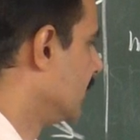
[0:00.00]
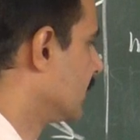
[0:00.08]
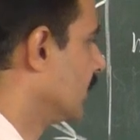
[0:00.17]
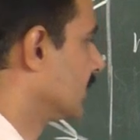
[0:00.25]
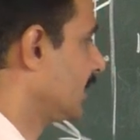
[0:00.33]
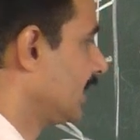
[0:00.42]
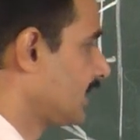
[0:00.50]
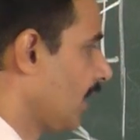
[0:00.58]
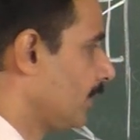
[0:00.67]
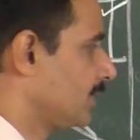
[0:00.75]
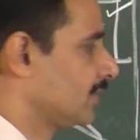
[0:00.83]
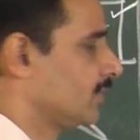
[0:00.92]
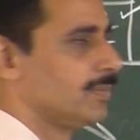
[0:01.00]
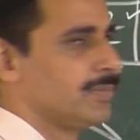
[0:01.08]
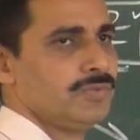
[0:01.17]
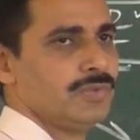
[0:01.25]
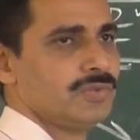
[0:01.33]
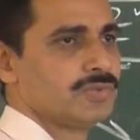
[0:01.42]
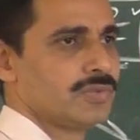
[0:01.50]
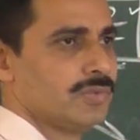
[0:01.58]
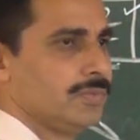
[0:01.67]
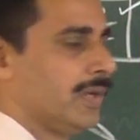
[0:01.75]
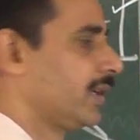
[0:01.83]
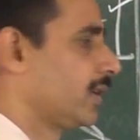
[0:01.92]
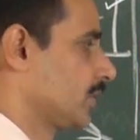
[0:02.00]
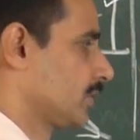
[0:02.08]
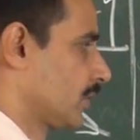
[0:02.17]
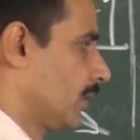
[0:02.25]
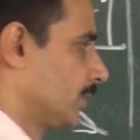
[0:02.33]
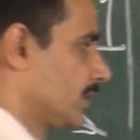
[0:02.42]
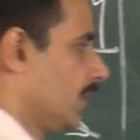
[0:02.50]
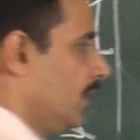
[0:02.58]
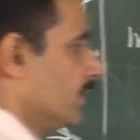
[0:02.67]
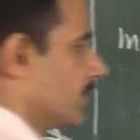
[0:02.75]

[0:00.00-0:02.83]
So such objects will be viewed through microscopes.